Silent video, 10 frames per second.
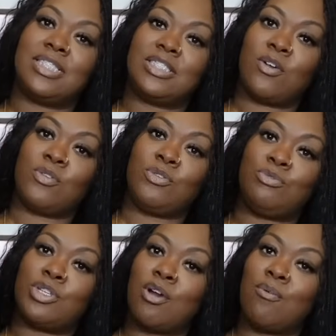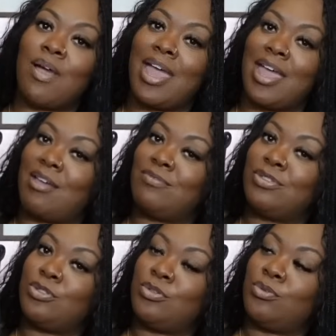So you don't have
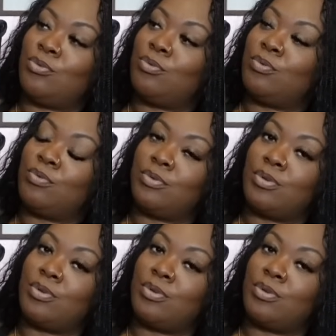to